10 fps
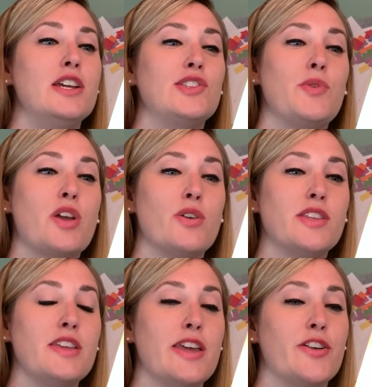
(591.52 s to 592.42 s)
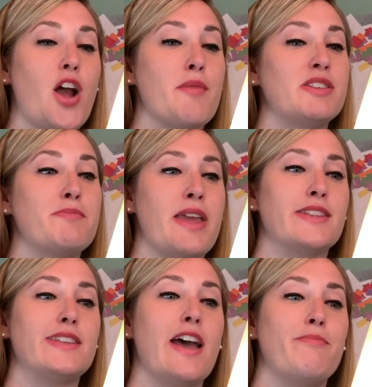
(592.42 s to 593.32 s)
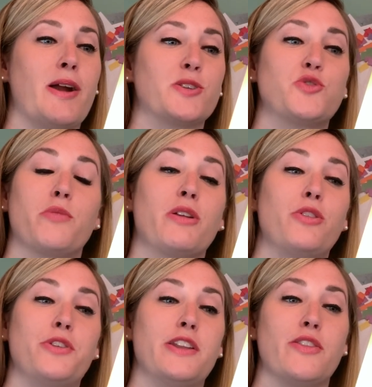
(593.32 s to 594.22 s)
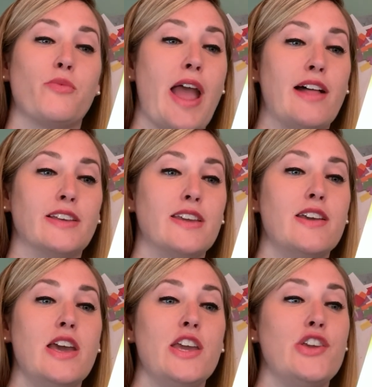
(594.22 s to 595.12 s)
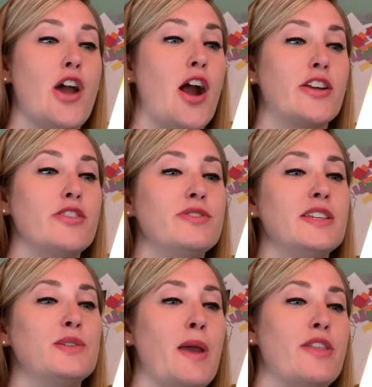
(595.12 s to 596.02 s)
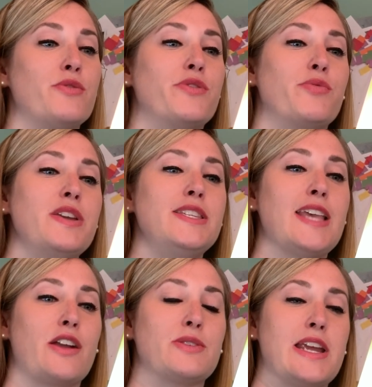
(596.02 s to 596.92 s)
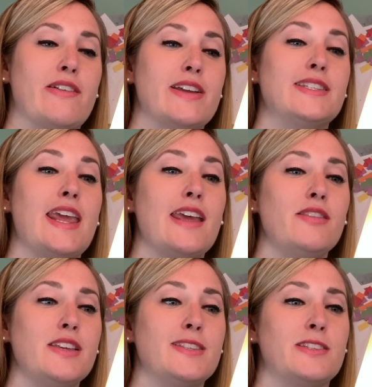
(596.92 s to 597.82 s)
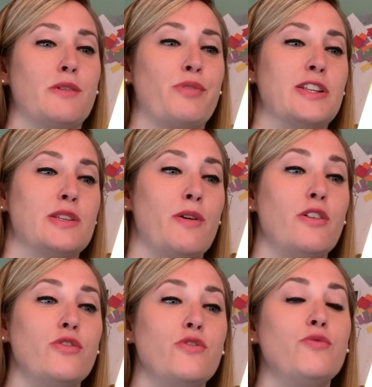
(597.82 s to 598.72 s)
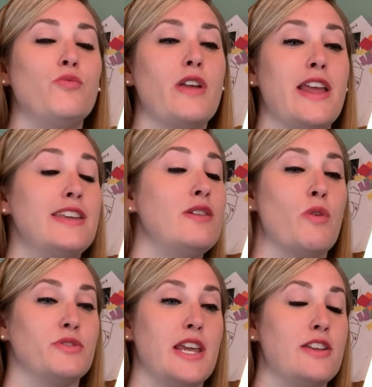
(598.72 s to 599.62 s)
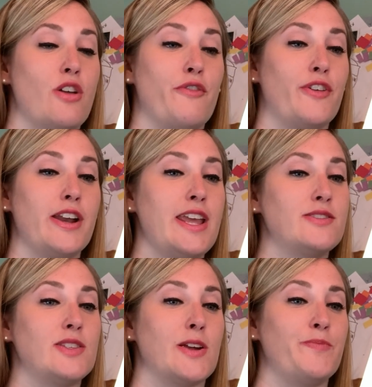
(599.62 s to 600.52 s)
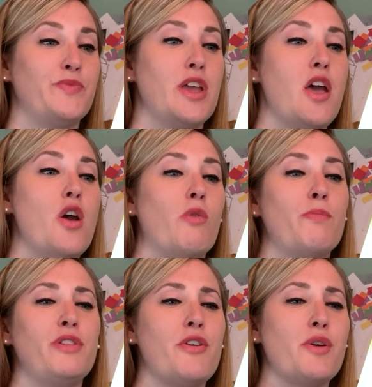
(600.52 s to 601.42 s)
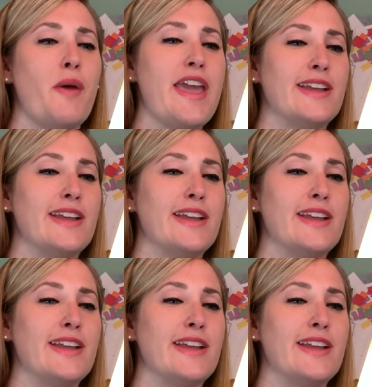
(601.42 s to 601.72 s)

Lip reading: So he goes on the intercom and demands to have Barnstorm included in the rally. He argues his way through 3 secretaries and the assistant principal, and he won't take no for an answer. We're blown away.